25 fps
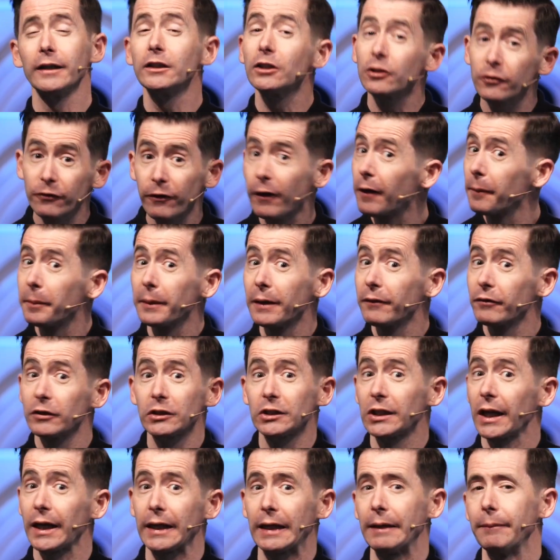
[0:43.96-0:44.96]
I just felt a bit of
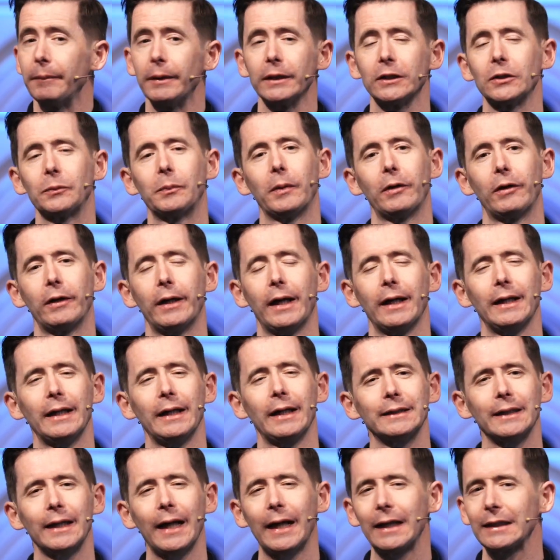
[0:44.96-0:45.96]
a check in my spirit, and
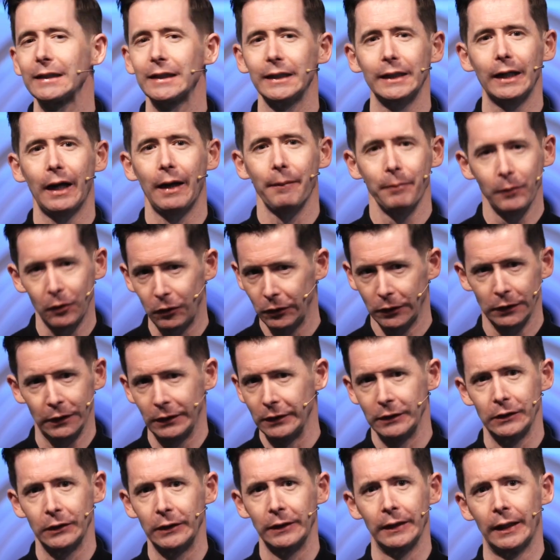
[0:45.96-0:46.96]
I said, actually, I'm not
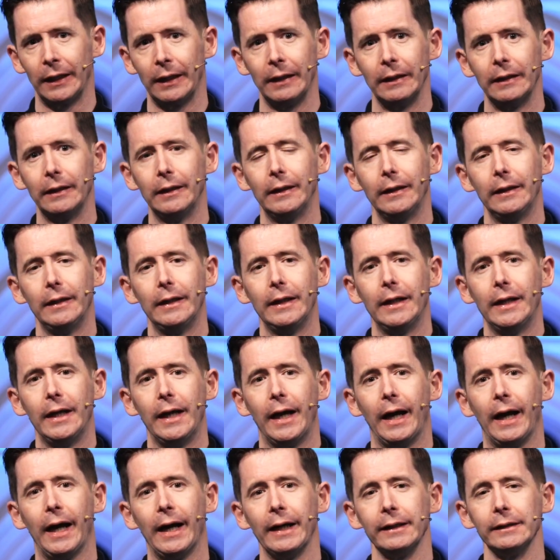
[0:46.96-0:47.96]
going to do that.
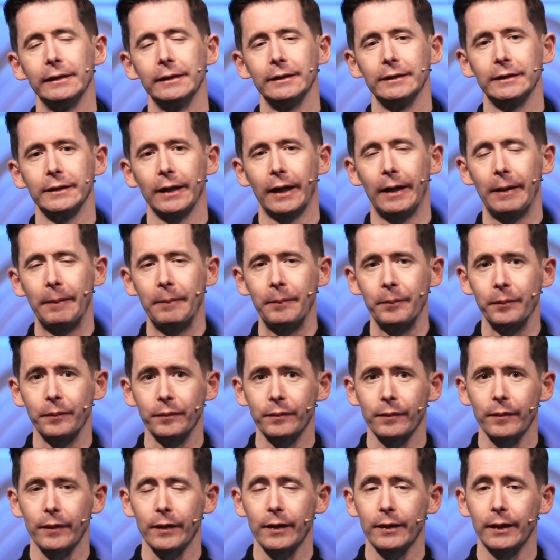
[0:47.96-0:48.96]

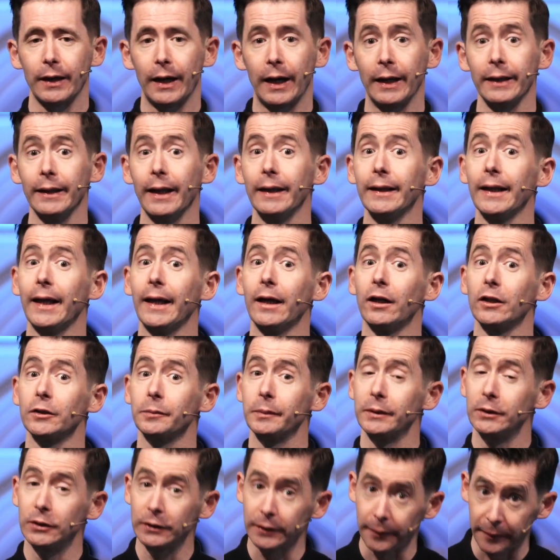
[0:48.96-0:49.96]
And then they
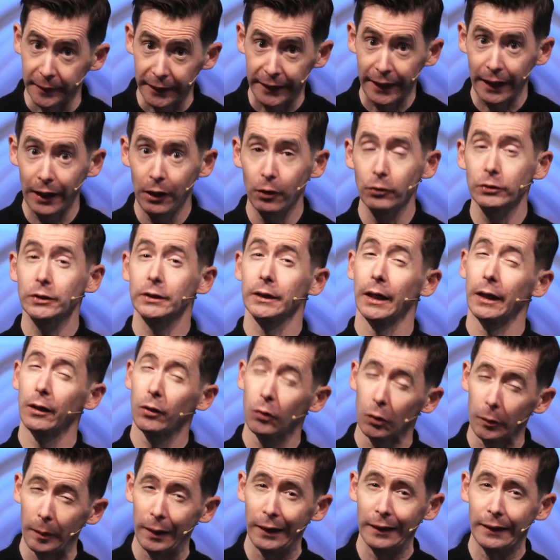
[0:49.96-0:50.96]
asked me to do something else, and I
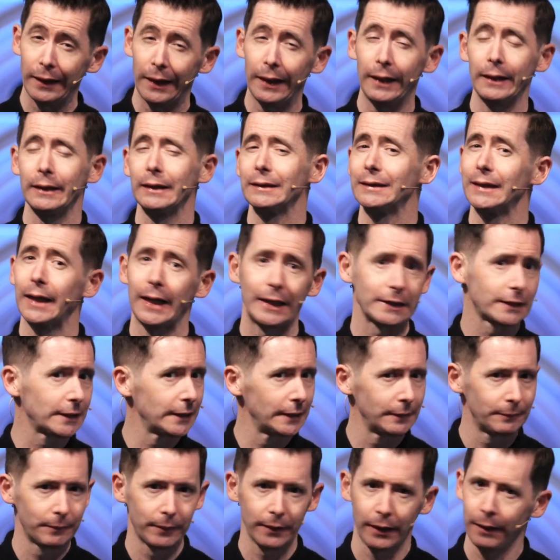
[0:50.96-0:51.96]
thought about that, and I said,
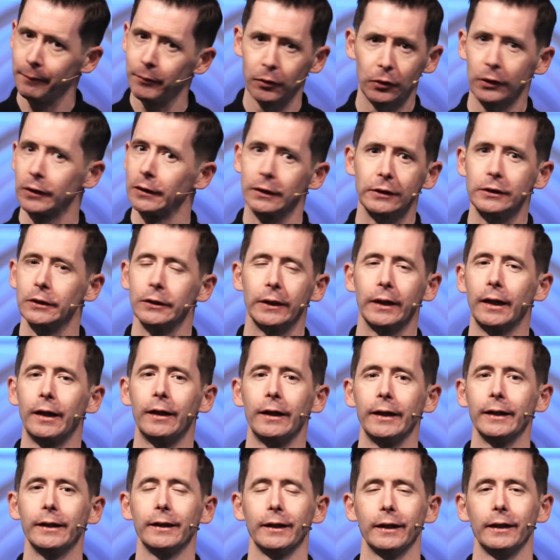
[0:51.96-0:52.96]
actually, I'm not going to do
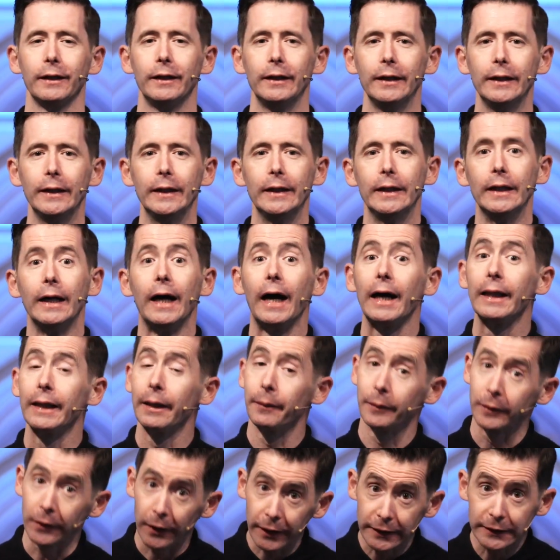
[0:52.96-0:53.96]
that either.
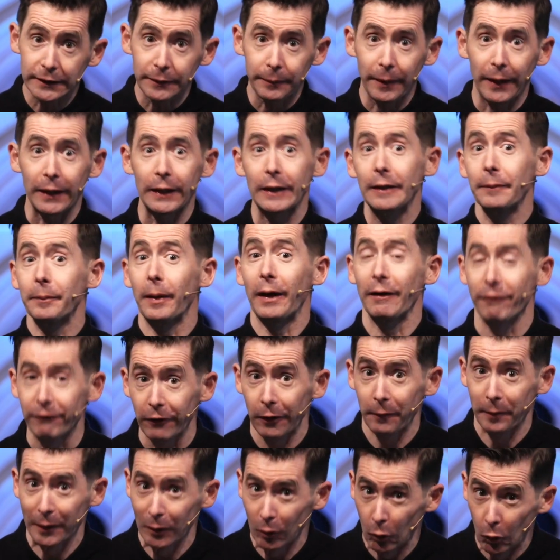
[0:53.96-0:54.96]
And they were nice about it, but I
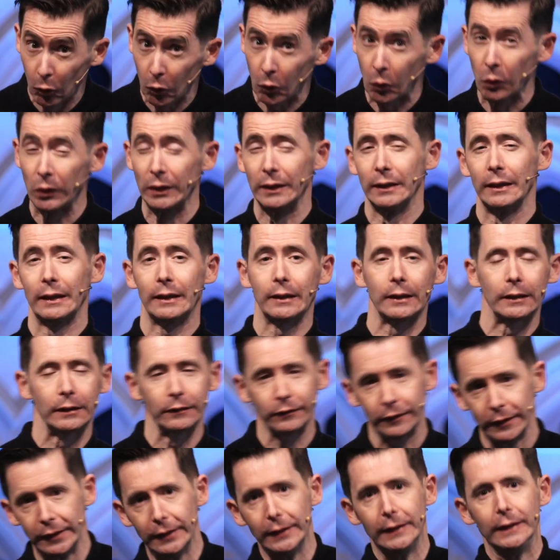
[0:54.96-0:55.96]
felt a bit awkward, and I
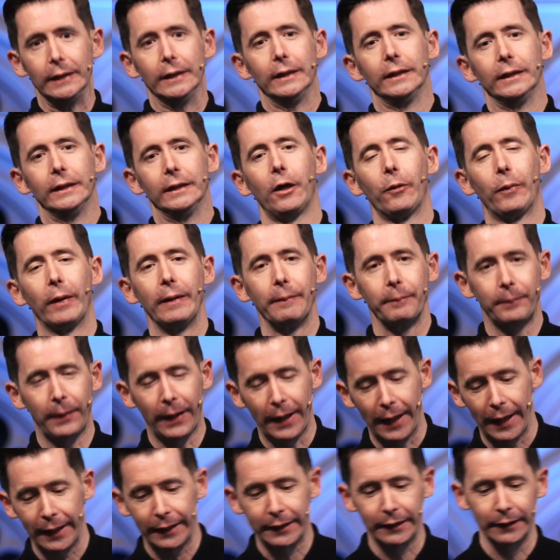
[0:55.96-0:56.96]
kind of, went
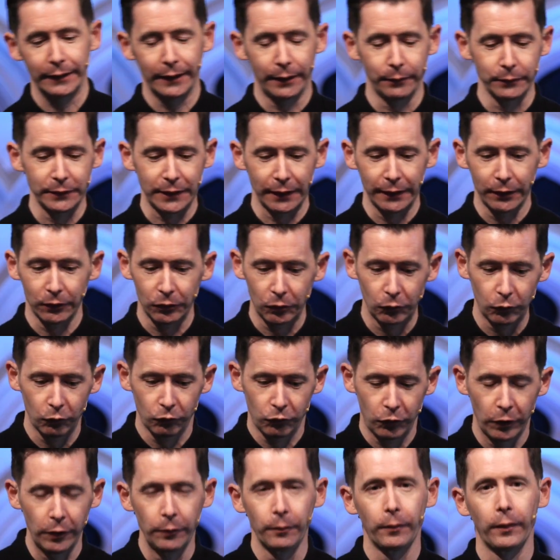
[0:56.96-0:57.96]
back, and there was a little
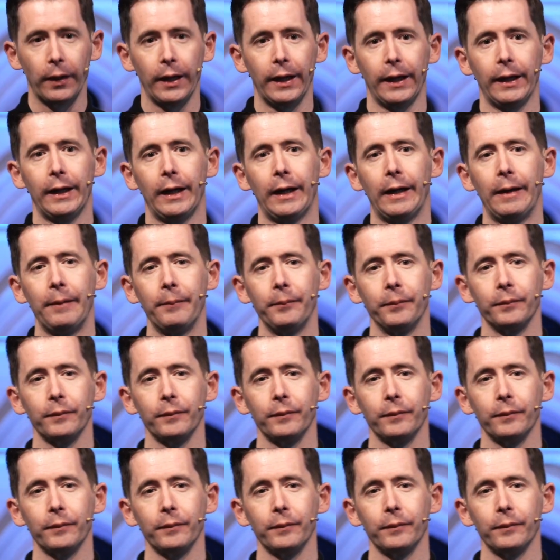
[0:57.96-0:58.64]
room where